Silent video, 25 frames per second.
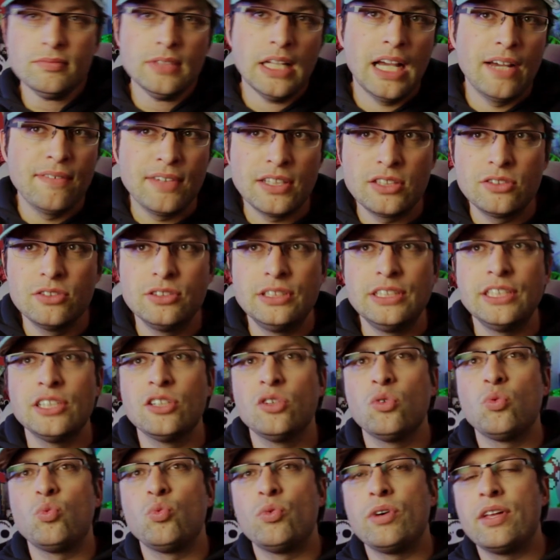having to
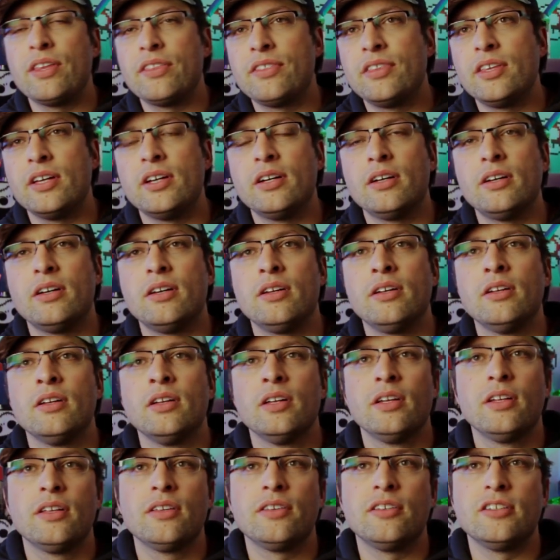deal with the
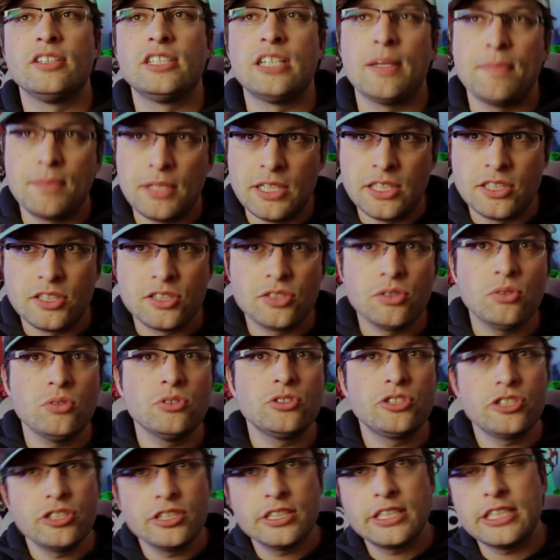Japanese
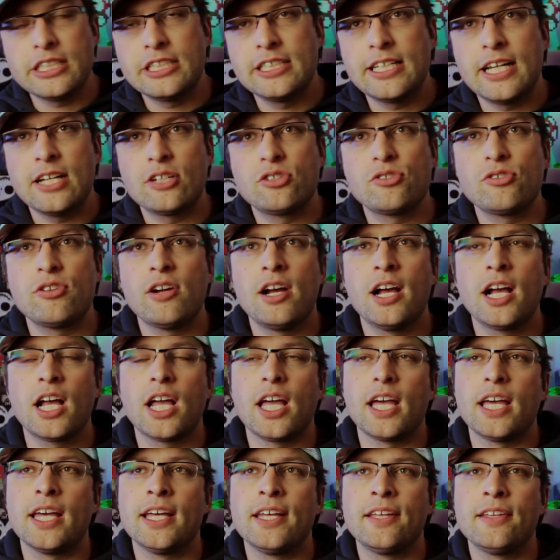soldiers,
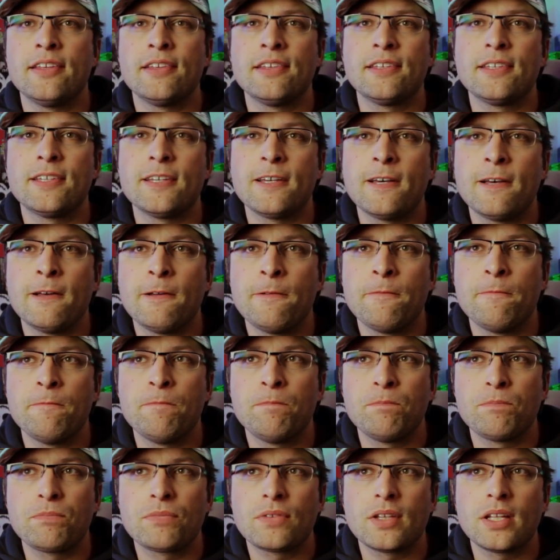etc., and
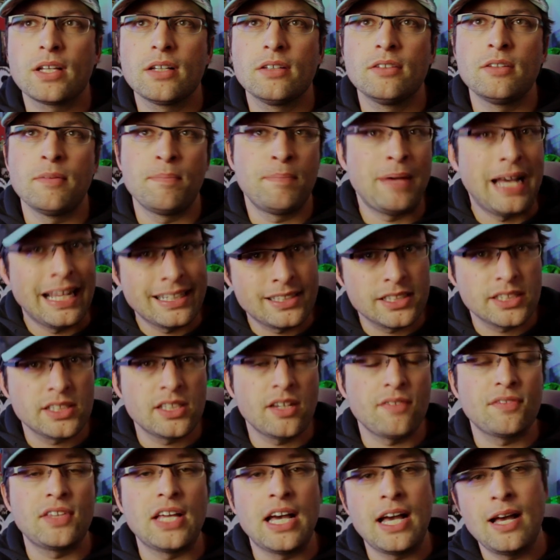the bad
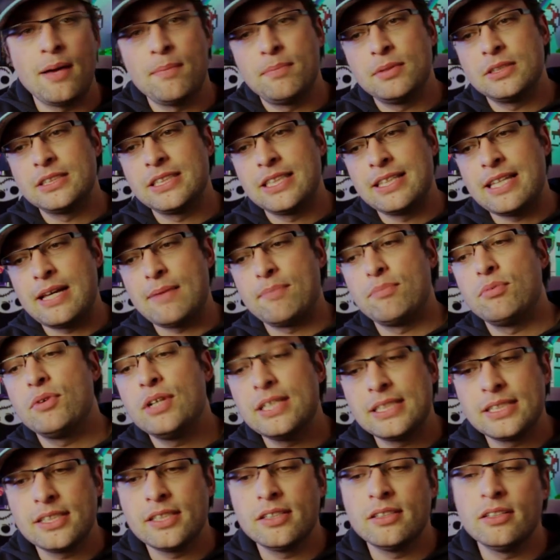stuff that happens in that
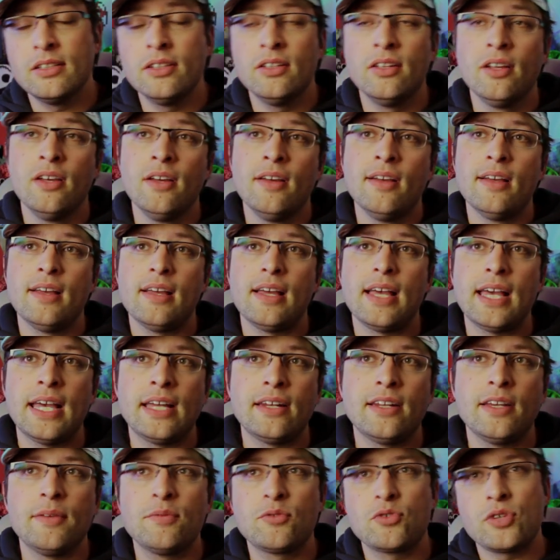prison,
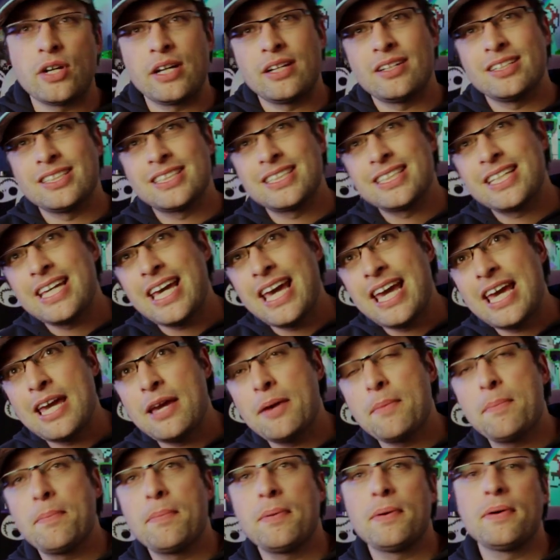and him trying to
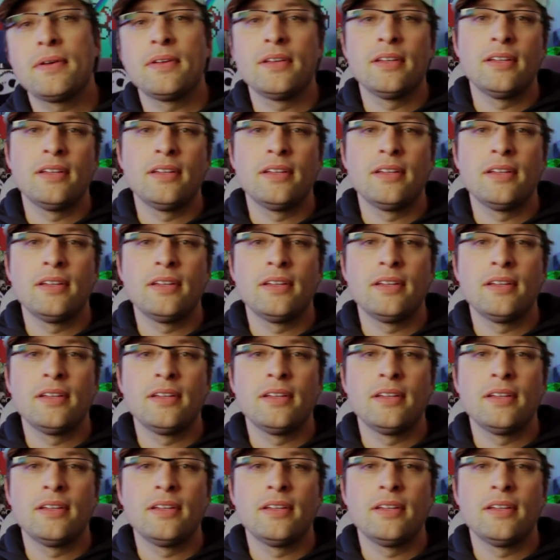escape,